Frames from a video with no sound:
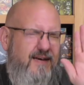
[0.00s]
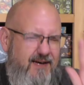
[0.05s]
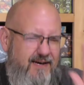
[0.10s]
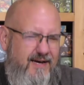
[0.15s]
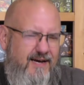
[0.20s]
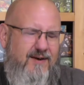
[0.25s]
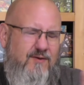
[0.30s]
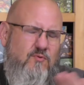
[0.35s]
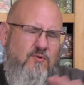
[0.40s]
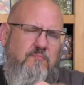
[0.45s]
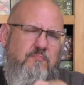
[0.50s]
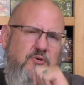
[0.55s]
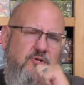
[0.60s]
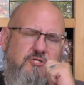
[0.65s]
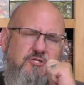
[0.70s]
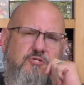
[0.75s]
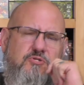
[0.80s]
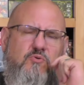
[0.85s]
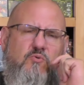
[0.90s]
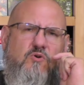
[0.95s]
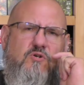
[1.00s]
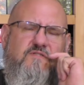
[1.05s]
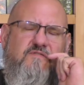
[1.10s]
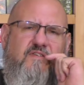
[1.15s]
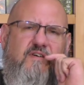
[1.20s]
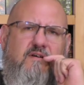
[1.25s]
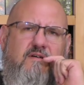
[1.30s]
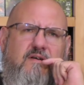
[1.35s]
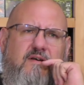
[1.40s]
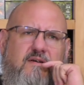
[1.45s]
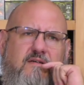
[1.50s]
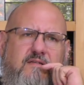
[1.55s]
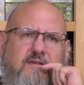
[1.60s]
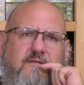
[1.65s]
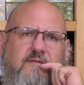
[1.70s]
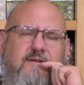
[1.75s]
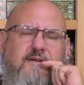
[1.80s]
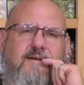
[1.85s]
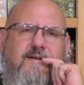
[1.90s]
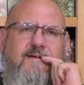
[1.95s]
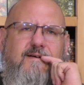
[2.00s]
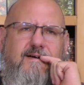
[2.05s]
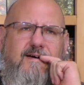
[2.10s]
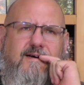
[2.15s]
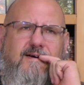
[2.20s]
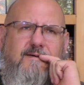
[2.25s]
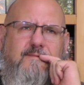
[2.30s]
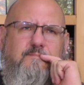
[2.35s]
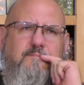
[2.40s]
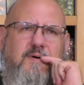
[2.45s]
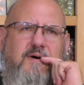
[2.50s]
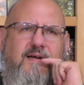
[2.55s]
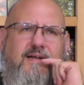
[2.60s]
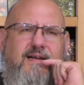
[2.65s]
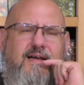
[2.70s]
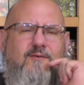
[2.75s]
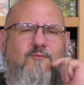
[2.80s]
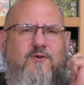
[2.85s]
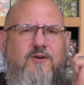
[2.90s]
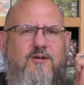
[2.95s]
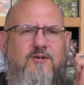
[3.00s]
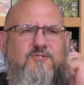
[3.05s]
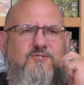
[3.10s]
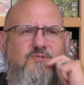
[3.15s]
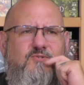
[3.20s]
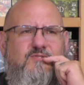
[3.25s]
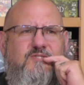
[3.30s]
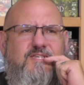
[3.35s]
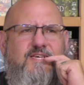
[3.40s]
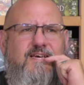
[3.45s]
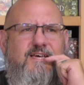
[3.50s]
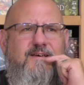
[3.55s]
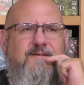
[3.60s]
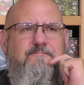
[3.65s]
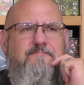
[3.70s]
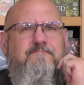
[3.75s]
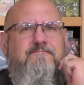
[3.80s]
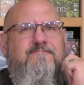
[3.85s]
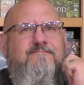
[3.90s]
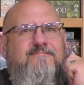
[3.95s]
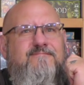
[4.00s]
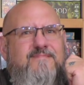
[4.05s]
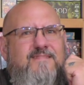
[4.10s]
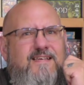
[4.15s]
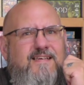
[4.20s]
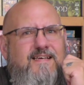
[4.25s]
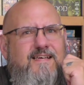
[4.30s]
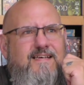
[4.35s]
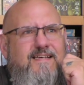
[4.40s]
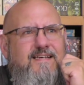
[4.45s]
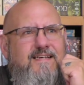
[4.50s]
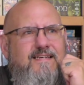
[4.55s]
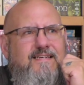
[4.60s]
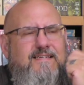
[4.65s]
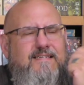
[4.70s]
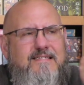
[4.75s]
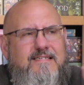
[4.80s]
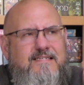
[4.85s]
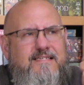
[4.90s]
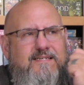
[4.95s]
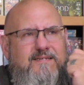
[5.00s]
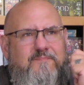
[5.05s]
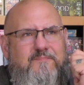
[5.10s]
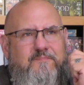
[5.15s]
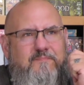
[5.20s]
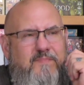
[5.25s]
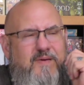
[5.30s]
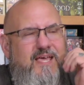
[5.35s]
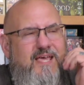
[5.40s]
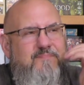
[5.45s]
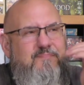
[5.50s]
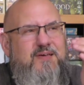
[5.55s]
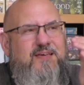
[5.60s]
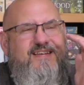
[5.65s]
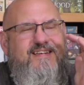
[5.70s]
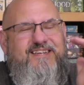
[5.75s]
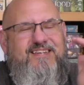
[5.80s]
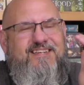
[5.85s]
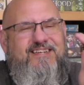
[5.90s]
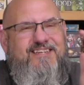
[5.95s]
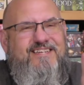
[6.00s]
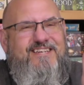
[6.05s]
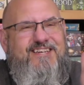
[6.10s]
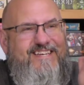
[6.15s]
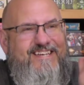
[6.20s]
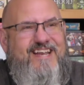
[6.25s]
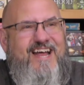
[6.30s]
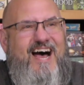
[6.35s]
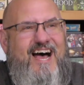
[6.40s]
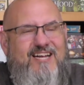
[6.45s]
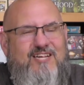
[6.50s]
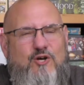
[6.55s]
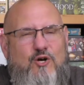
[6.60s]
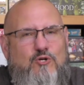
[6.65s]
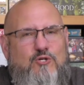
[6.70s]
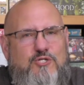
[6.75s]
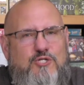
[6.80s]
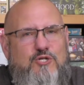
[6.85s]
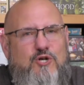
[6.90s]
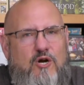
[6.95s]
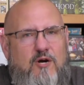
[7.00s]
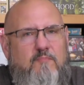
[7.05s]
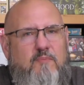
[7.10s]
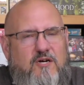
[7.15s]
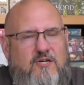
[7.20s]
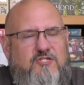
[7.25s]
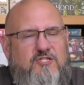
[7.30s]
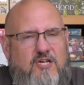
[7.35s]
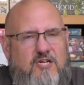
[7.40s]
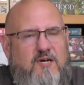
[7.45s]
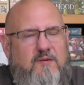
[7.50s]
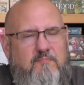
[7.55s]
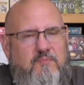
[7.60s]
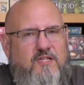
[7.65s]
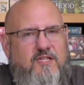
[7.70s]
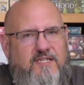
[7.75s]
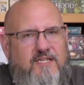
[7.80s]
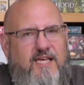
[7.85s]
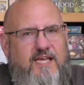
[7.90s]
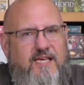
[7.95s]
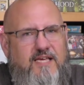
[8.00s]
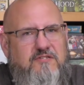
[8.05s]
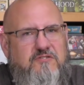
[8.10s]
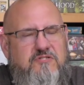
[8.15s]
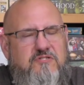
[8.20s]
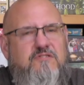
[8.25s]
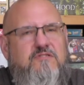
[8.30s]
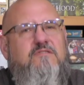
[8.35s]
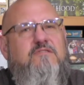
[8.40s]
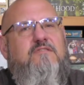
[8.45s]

I would push it towards Valhalla. But I would also say maybe not go to Starbucks a couple of days